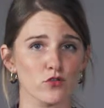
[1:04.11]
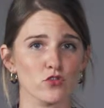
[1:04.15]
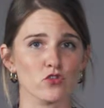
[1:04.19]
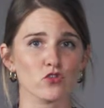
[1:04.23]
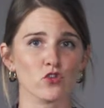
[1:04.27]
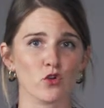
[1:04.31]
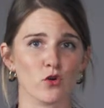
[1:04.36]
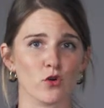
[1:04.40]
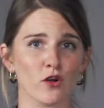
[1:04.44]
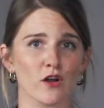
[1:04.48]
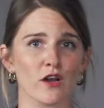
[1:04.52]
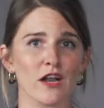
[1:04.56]

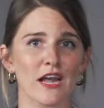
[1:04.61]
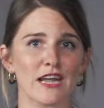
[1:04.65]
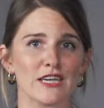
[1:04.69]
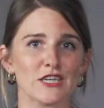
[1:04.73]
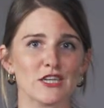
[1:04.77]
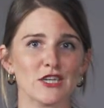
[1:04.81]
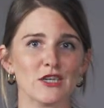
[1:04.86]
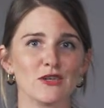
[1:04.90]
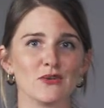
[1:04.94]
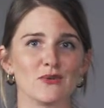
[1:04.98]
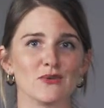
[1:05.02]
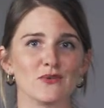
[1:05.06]
store and
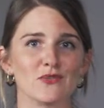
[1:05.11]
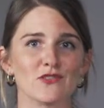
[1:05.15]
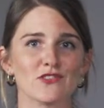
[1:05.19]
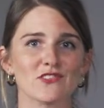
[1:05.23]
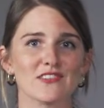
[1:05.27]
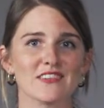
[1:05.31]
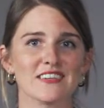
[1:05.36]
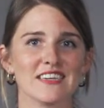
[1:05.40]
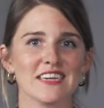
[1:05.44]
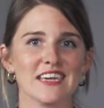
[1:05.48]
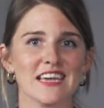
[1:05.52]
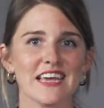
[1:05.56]

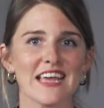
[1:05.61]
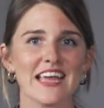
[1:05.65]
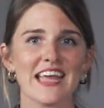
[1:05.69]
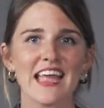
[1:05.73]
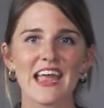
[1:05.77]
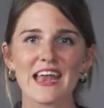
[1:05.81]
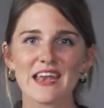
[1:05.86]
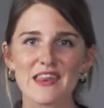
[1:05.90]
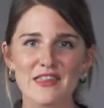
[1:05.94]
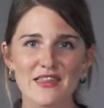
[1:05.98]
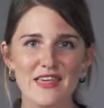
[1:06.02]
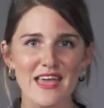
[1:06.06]
use.
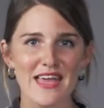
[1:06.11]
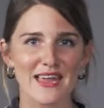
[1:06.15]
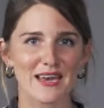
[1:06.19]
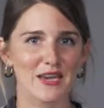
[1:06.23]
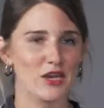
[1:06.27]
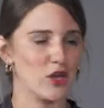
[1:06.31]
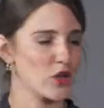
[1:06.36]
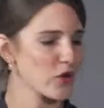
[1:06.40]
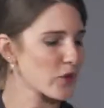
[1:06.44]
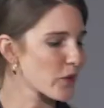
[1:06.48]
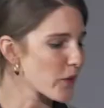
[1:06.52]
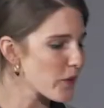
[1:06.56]
And
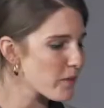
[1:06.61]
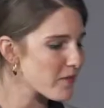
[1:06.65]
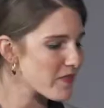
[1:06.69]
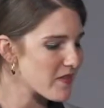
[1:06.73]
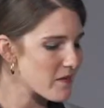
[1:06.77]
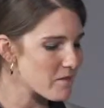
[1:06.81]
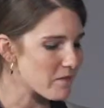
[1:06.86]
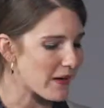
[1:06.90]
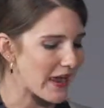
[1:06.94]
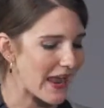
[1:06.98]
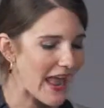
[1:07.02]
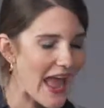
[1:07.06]
then group
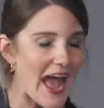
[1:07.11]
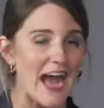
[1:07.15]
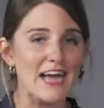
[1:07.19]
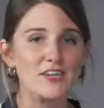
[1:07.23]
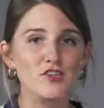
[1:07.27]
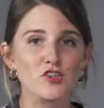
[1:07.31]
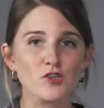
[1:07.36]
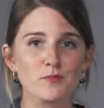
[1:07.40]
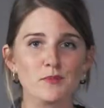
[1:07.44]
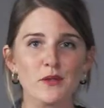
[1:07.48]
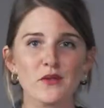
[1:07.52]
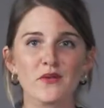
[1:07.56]
them by
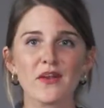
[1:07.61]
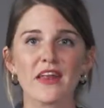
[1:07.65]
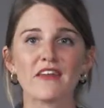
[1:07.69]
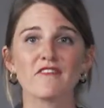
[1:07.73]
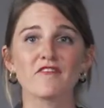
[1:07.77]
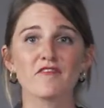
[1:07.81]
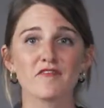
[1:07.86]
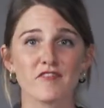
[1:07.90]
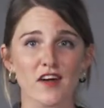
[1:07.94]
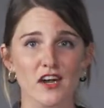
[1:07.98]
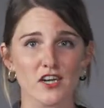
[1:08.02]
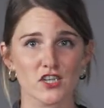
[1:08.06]
attribute
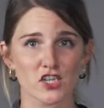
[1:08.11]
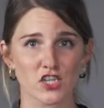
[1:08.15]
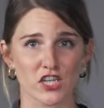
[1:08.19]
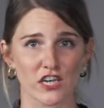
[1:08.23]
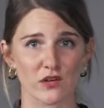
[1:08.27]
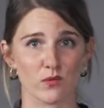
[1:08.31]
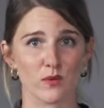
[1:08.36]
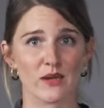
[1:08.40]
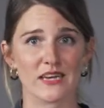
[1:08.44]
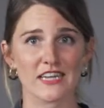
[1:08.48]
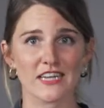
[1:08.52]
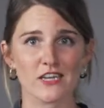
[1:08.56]
and
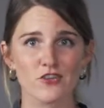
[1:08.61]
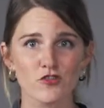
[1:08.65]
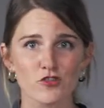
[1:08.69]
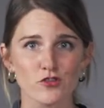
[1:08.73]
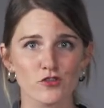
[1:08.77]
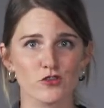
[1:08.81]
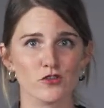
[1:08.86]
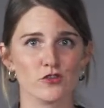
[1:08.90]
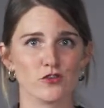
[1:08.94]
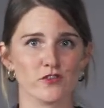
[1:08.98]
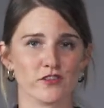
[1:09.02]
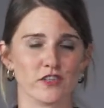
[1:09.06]
function when
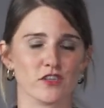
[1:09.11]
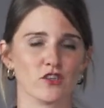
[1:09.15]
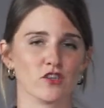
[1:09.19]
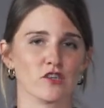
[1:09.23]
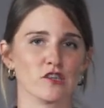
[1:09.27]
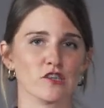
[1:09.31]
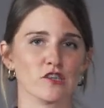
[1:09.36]
introducing to